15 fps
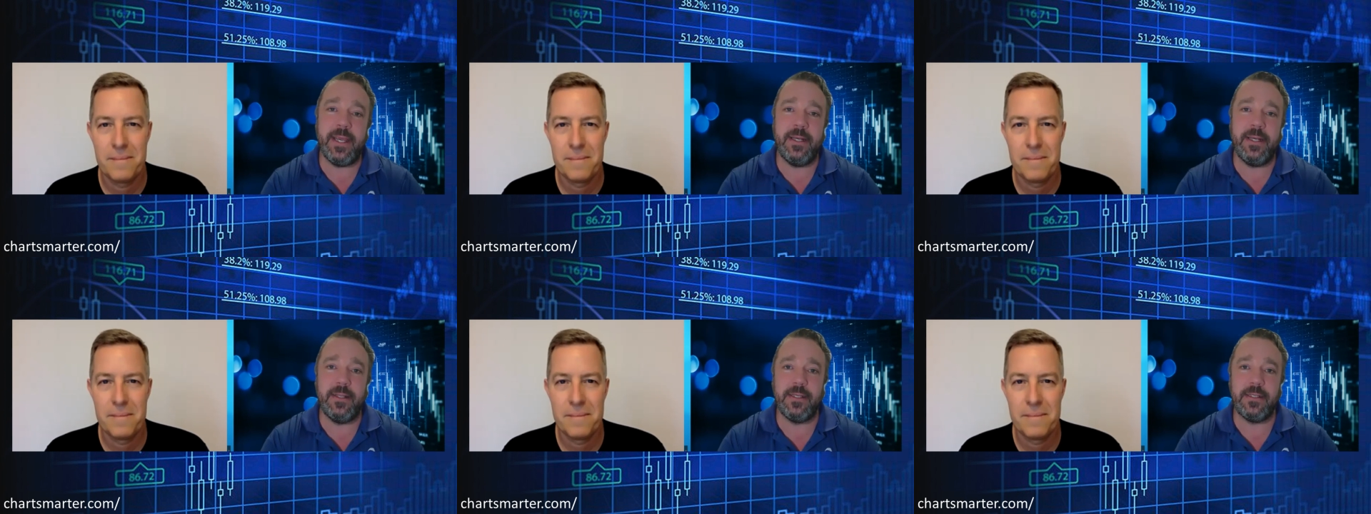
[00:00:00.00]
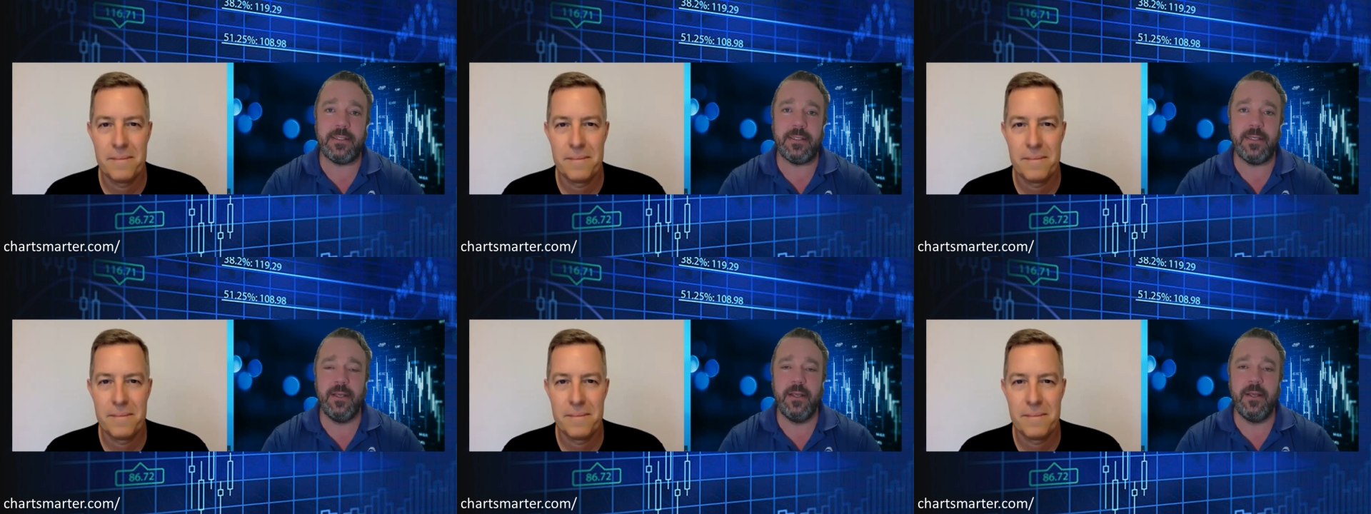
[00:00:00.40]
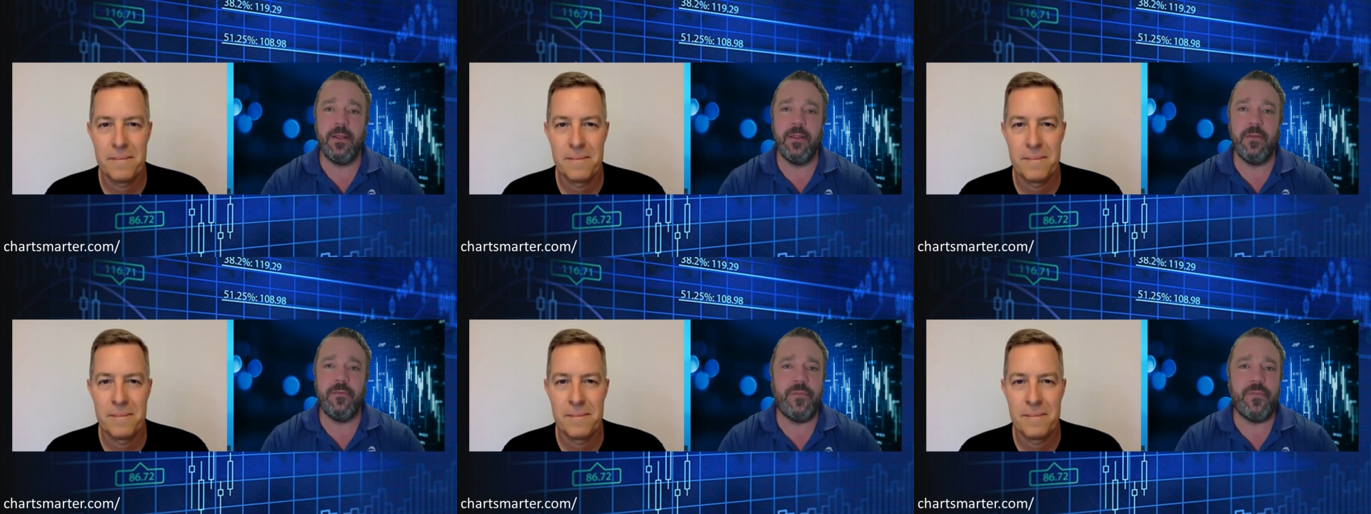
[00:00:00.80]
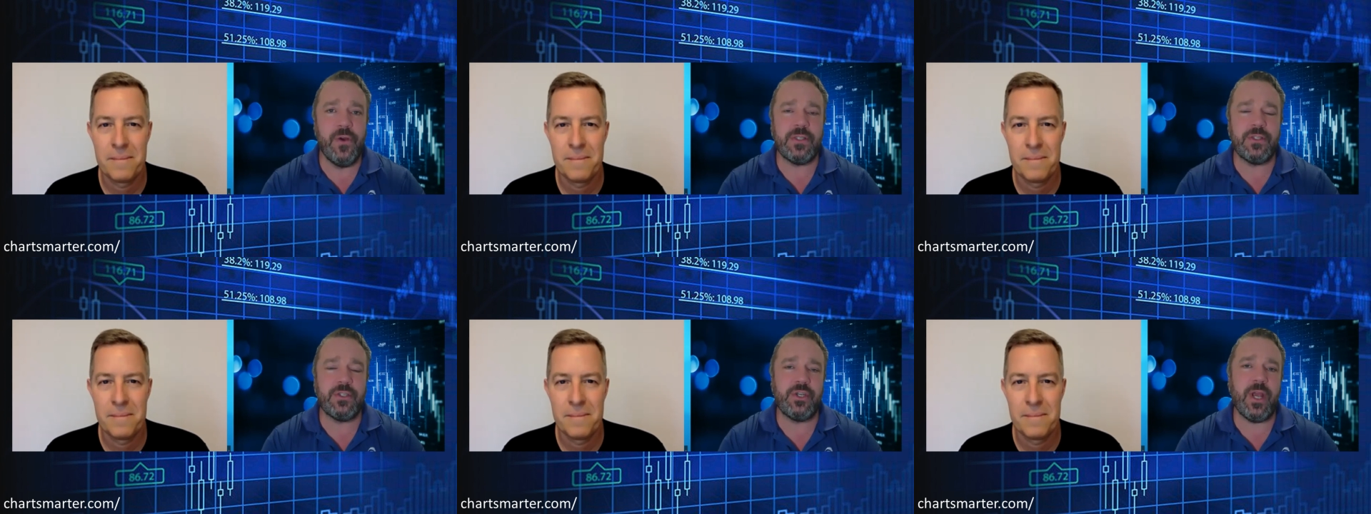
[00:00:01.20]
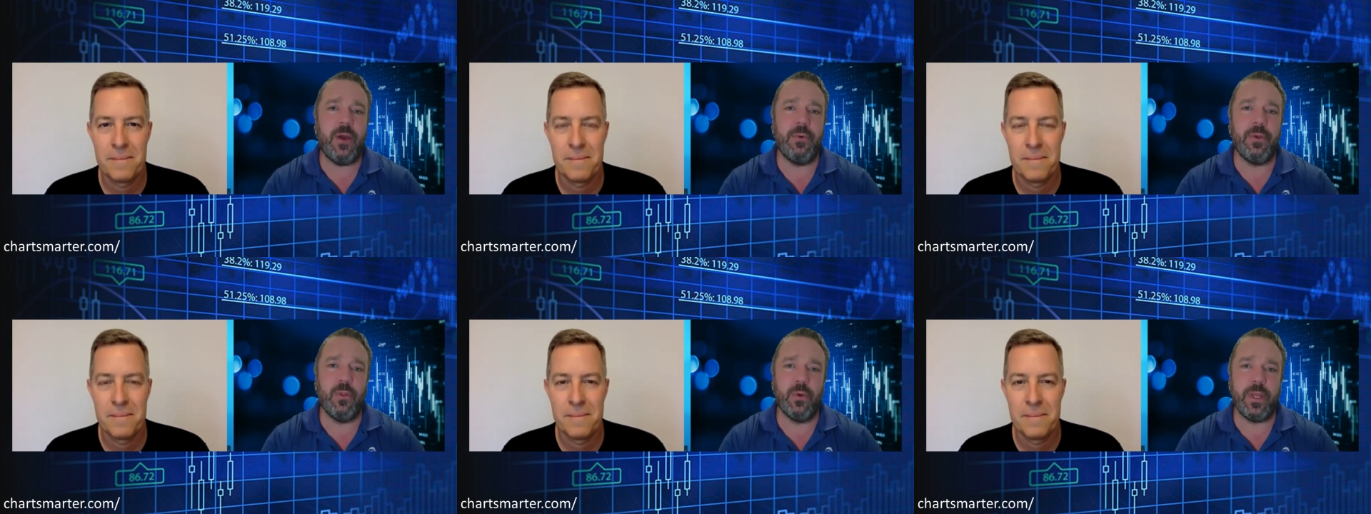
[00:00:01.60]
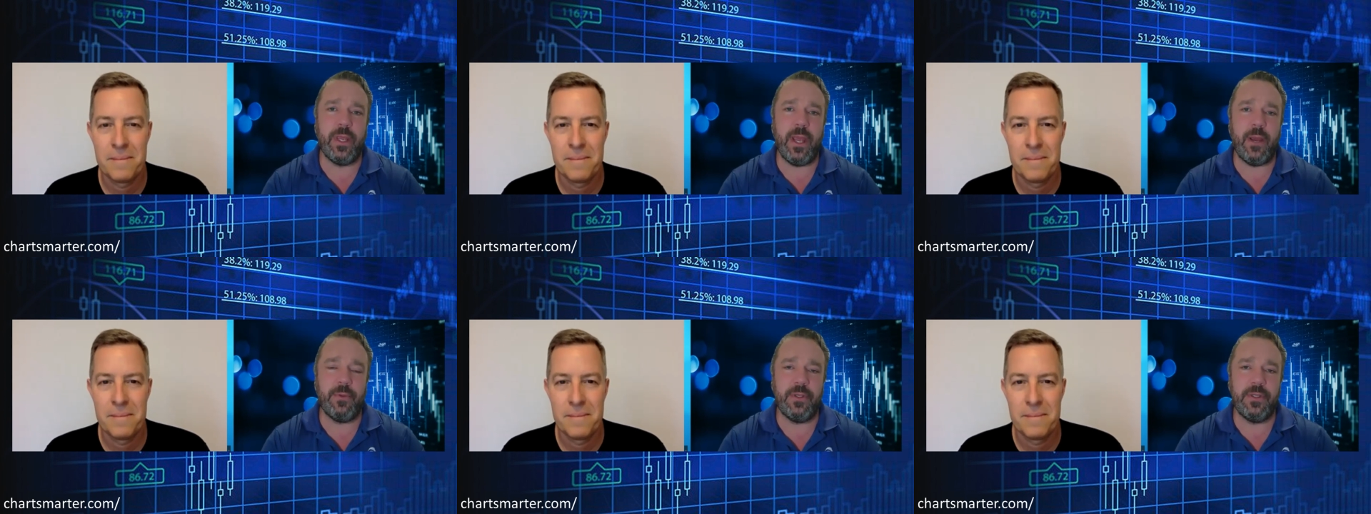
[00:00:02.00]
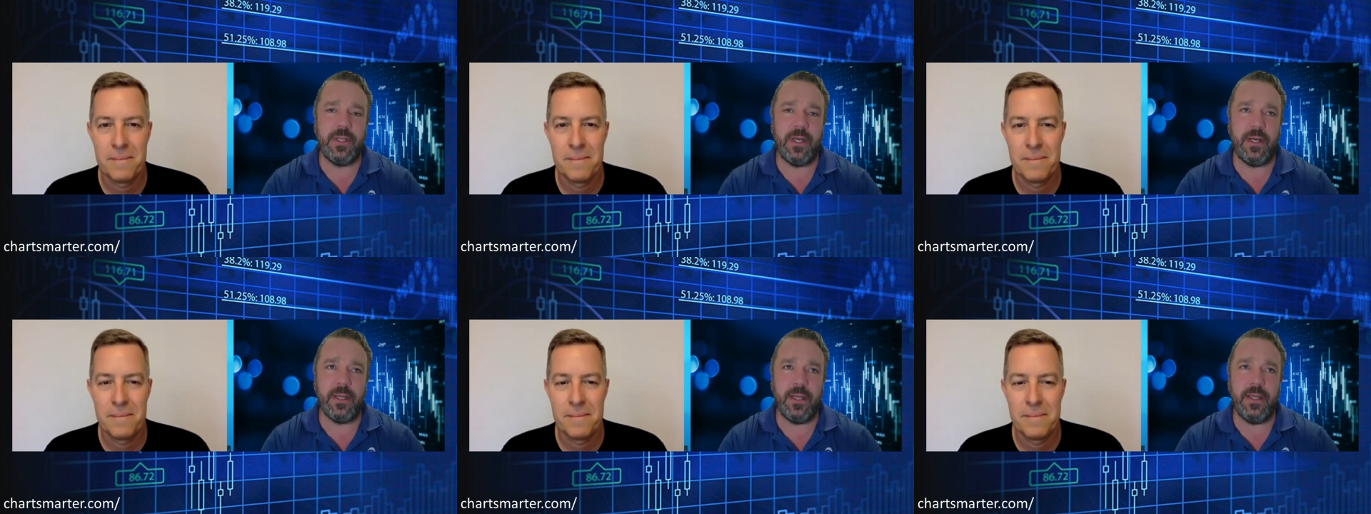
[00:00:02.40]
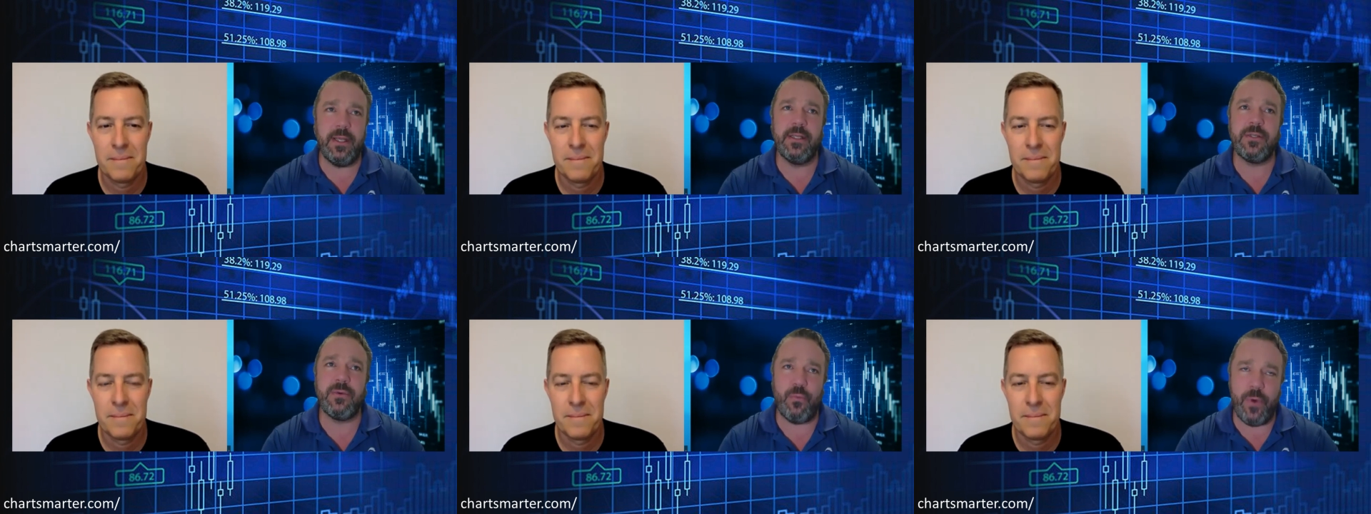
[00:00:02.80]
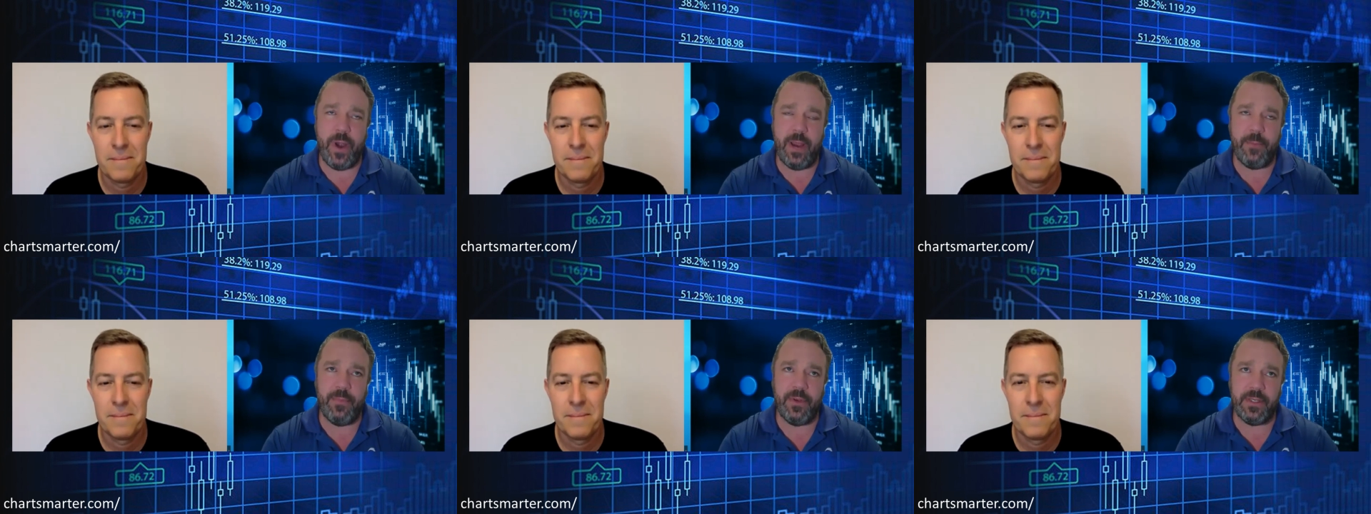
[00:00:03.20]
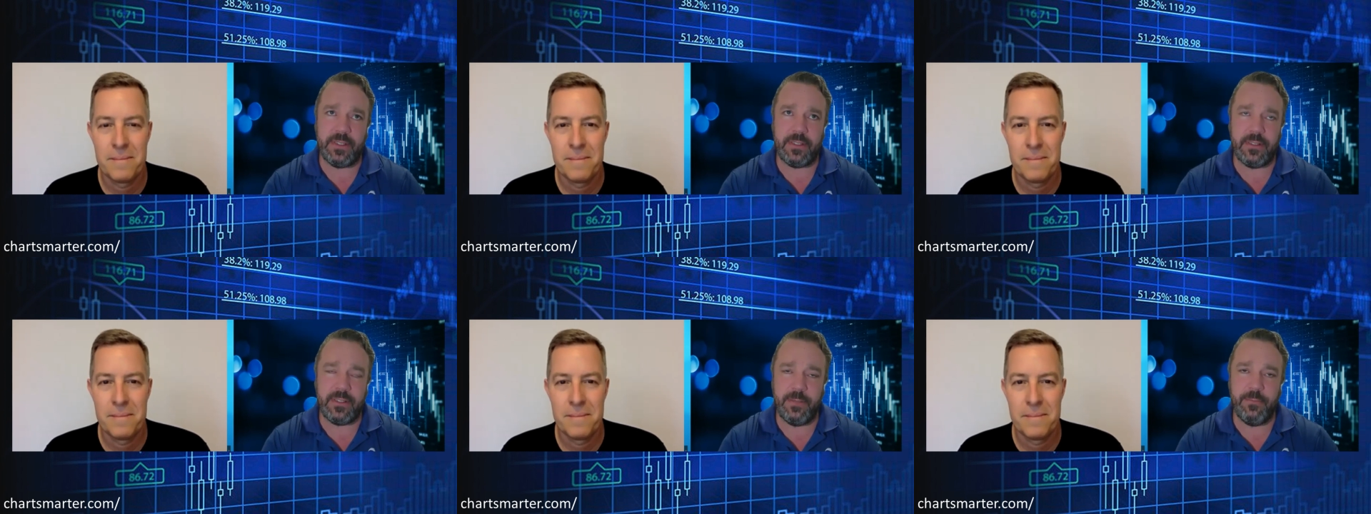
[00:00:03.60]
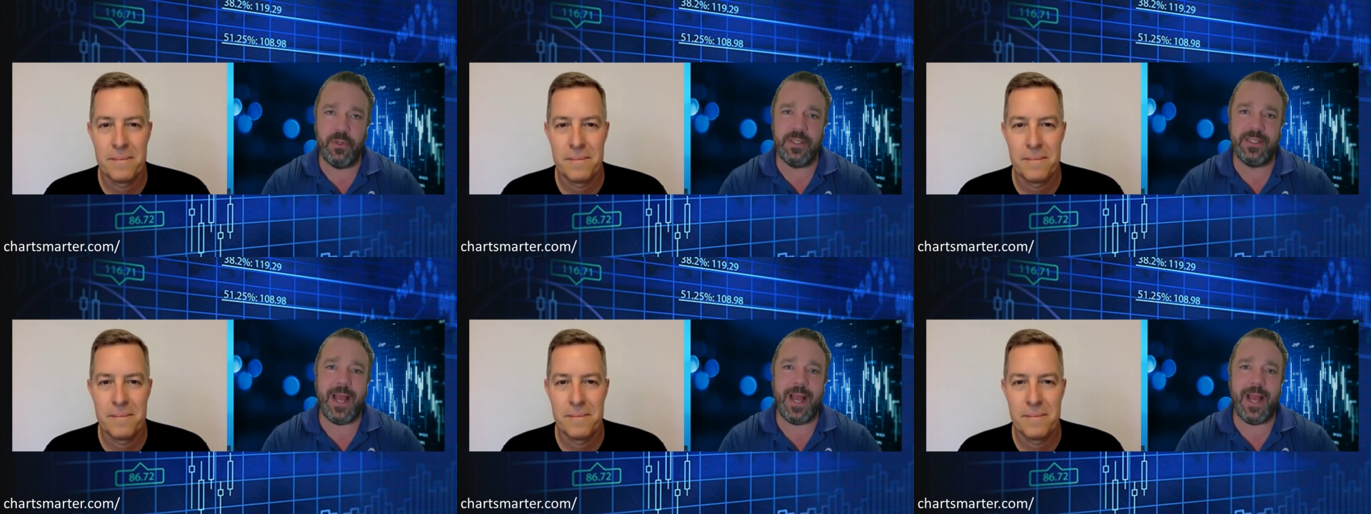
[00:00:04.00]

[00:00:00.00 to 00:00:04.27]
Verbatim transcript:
Speaker 1: into this. The first chart we're looking at with you, Doug, is Rambus. The symbol is